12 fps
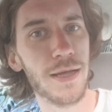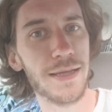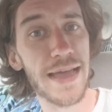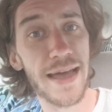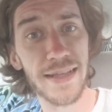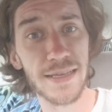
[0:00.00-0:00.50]

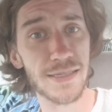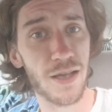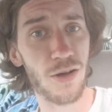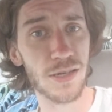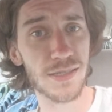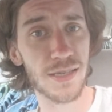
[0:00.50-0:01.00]
Yeah, it is.
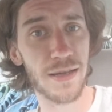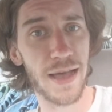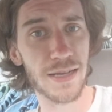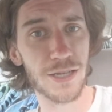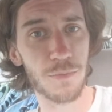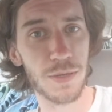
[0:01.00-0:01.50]
Honestly,
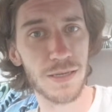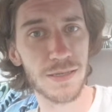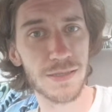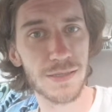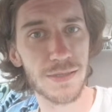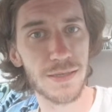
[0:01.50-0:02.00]
XRP
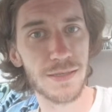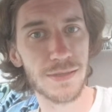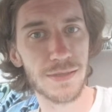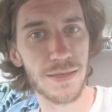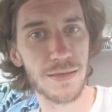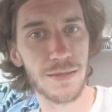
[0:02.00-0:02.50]
is
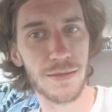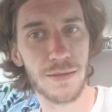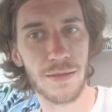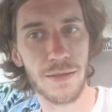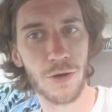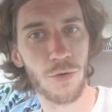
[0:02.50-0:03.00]

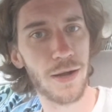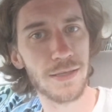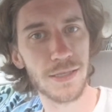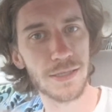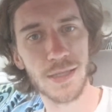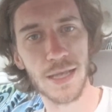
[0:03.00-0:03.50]
the
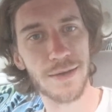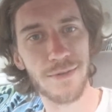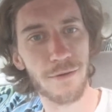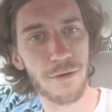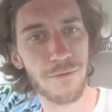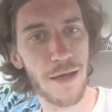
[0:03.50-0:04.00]
craziest thing I've
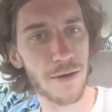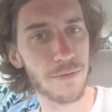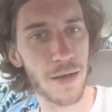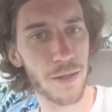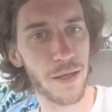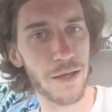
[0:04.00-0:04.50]
ever found in
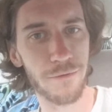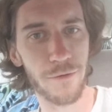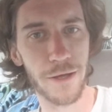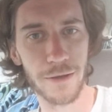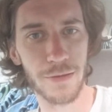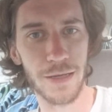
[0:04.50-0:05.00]
my life.
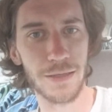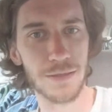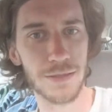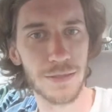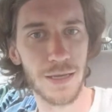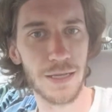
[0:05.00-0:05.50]
Like
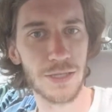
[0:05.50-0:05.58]
it's